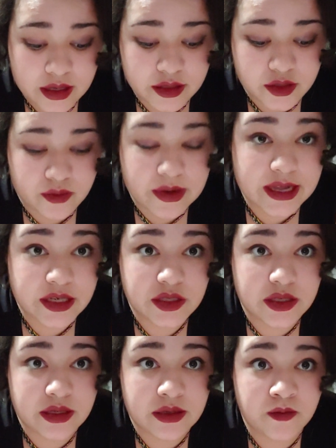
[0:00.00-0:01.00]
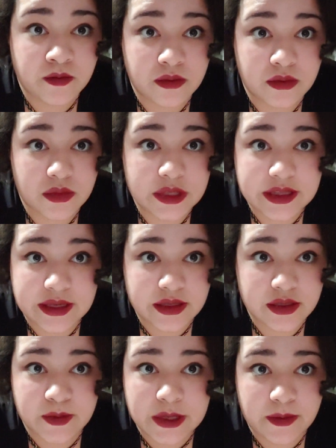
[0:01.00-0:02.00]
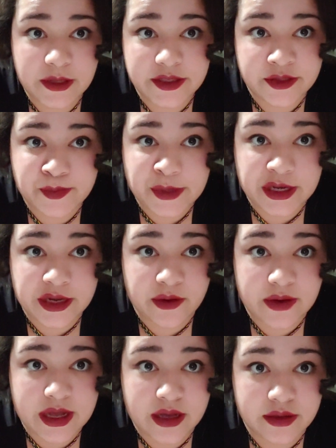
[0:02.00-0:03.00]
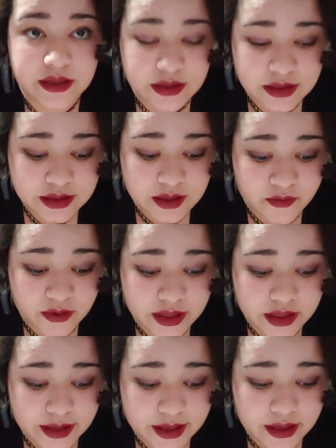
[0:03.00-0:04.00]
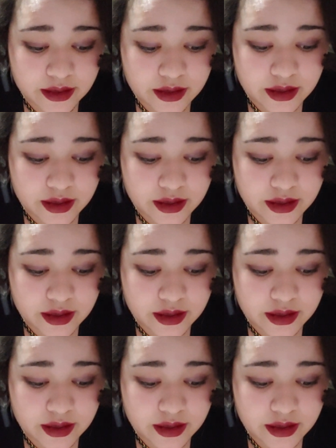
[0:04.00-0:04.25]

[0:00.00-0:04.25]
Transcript: direction, things may be spinning around and stuff like that,